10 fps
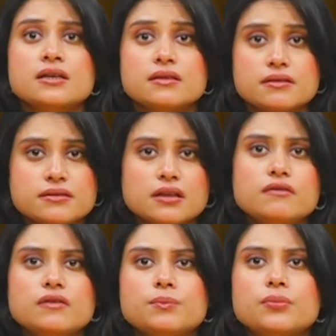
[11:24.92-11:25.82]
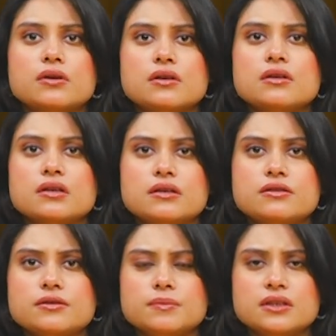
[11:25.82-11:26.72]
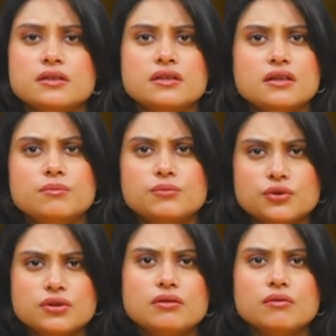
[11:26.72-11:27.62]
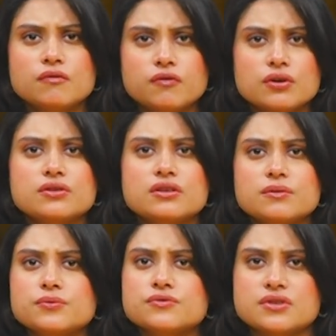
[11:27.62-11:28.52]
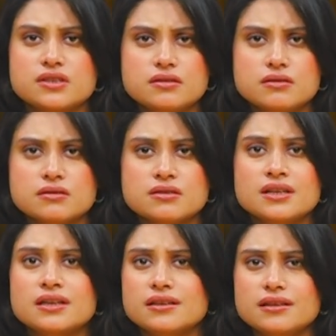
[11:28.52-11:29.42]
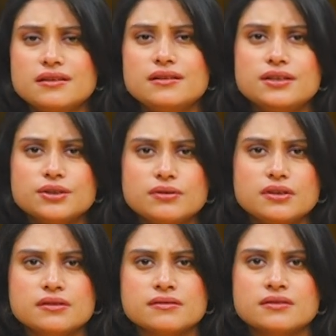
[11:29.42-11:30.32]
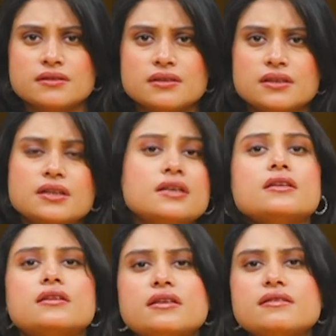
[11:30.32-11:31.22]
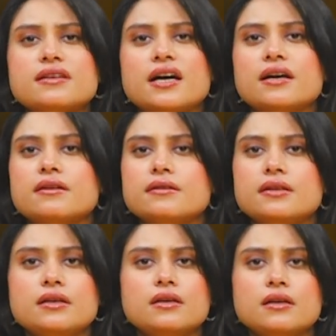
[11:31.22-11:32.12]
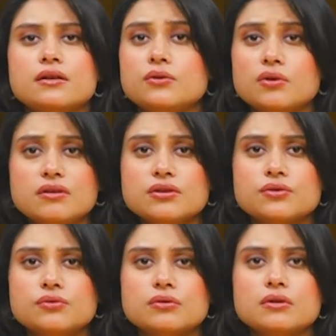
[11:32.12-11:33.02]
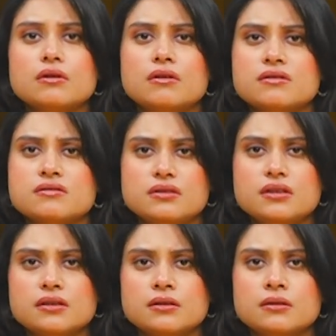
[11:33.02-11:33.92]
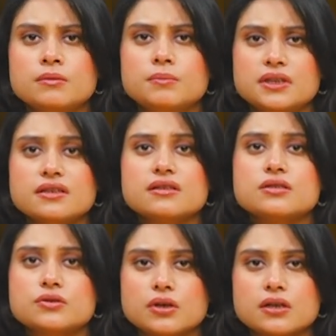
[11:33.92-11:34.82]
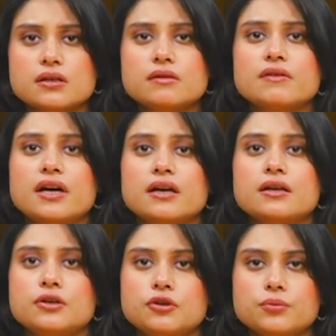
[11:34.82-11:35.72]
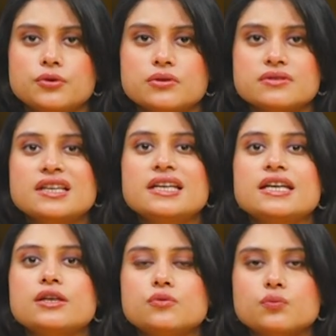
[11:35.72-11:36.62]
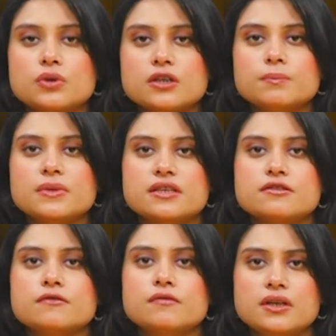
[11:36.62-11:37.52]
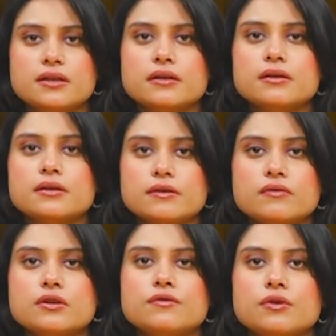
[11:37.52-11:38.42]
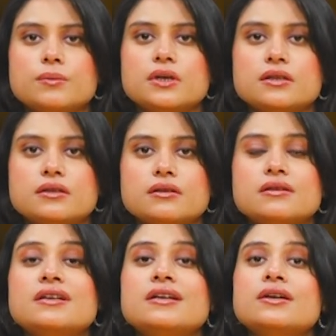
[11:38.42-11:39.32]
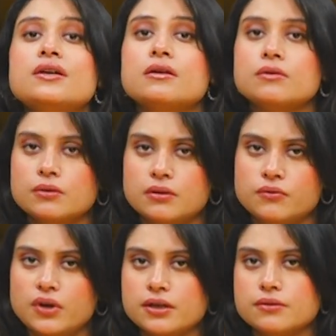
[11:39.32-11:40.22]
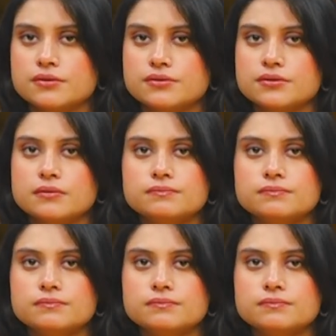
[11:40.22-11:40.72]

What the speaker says: The self important clergymen care more for their possessions than their duties. This irony, not cruel or cynical, but constructive and humorous, is what makes Fielding different from other writers.